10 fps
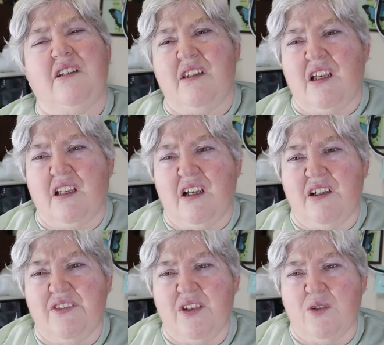That kind
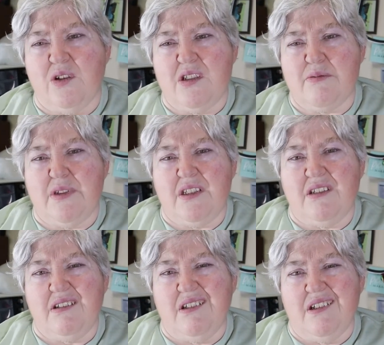of annoys me,
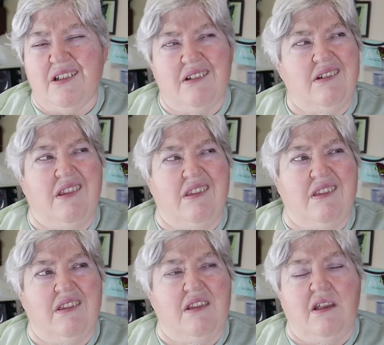you know.
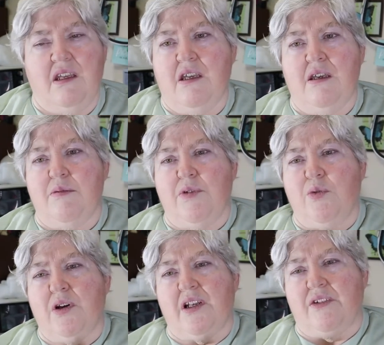But
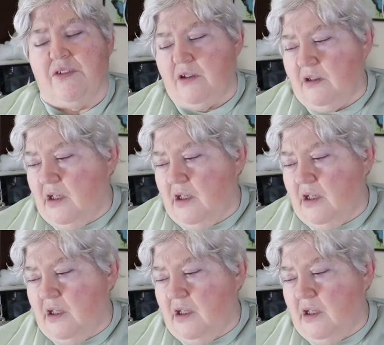whatever.